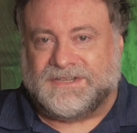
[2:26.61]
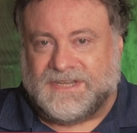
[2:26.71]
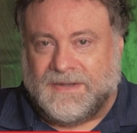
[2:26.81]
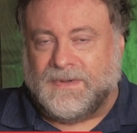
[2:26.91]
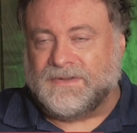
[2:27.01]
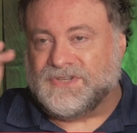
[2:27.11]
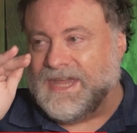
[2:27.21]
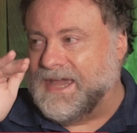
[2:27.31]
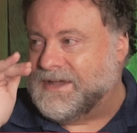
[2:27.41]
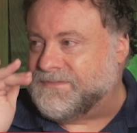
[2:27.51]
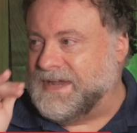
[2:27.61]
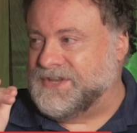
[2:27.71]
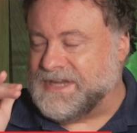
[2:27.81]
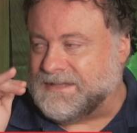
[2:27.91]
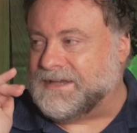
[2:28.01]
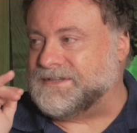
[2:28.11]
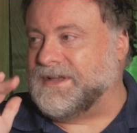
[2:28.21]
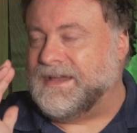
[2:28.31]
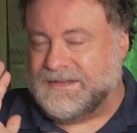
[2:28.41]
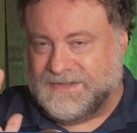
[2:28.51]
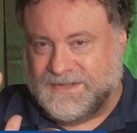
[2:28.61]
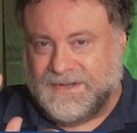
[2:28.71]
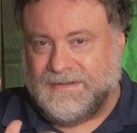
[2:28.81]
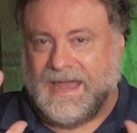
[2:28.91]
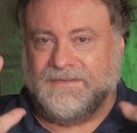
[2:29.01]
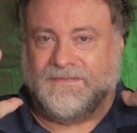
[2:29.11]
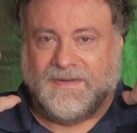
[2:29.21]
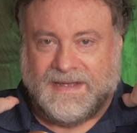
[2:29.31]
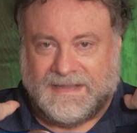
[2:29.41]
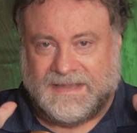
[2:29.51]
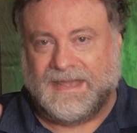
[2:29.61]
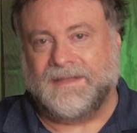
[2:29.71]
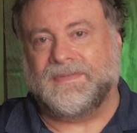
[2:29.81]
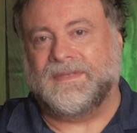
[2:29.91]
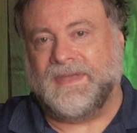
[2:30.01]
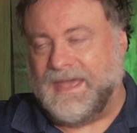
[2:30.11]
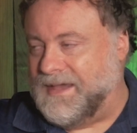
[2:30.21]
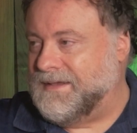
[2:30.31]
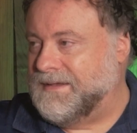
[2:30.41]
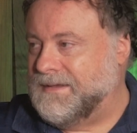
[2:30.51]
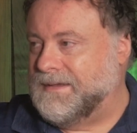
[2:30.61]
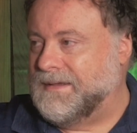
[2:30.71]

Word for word: that she would check and recheck like scientists do and finding yeah they're there